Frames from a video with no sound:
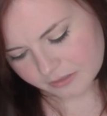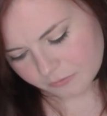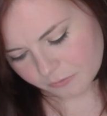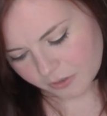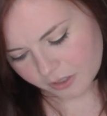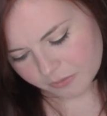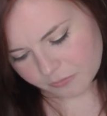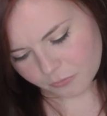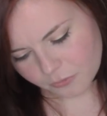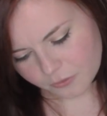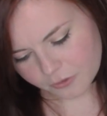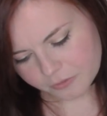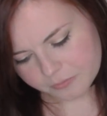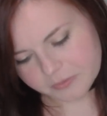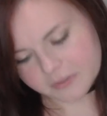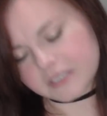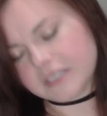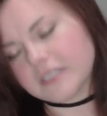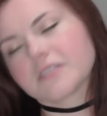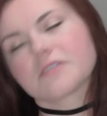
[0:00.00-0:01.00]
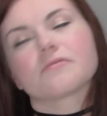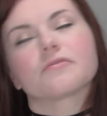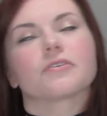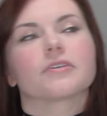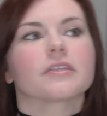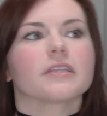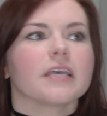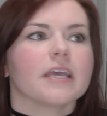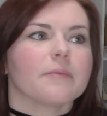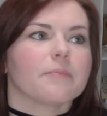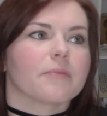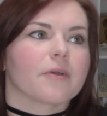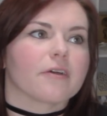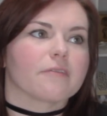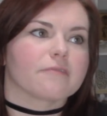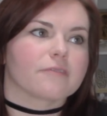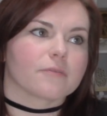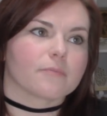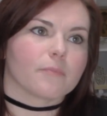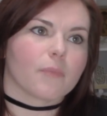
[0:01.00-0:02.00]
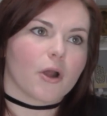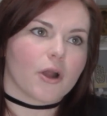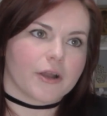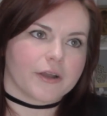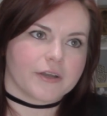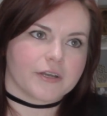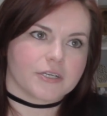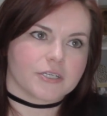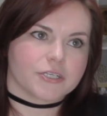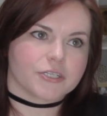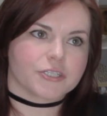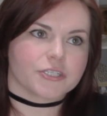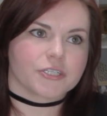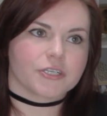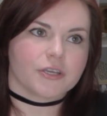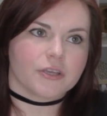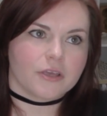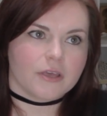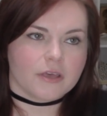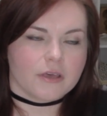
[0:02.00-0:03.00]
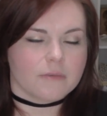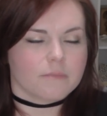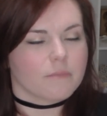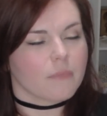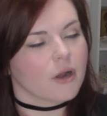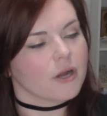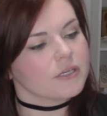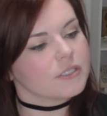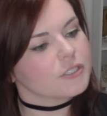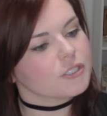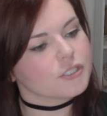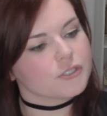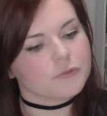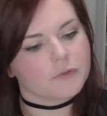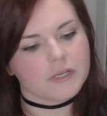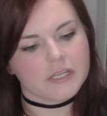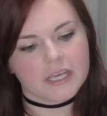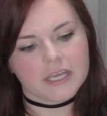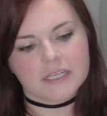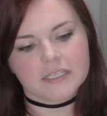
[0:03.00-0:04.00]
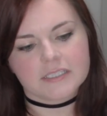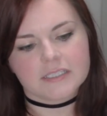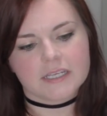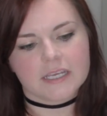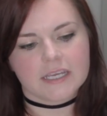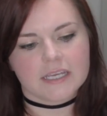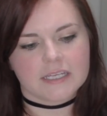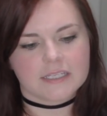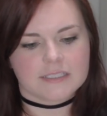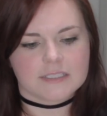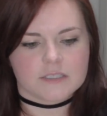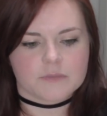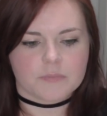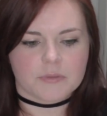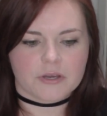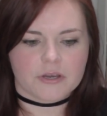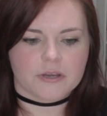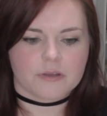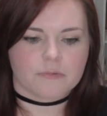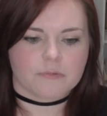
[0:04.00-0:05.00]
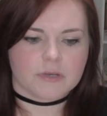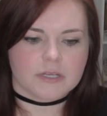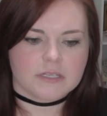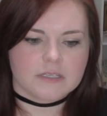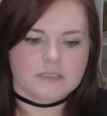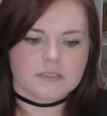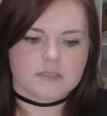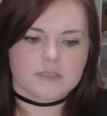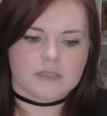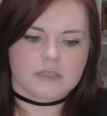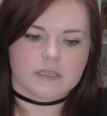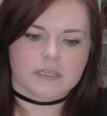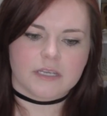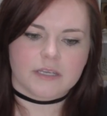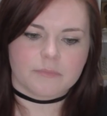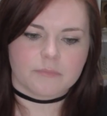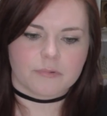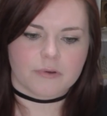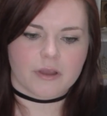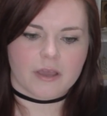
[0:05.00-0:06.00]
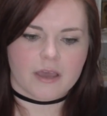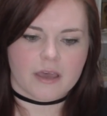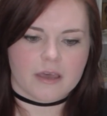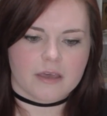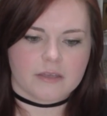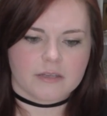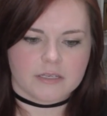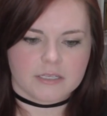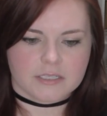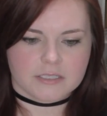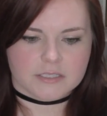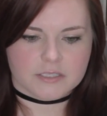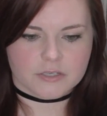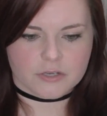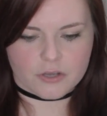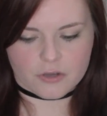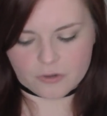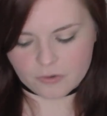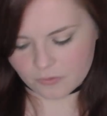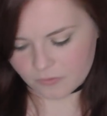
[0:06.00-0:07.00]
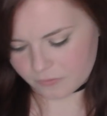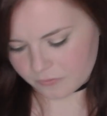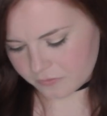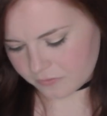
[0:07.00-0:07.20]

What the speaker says: One more piece for Libra for March. March 2018, Spirit. What does Libra need to know?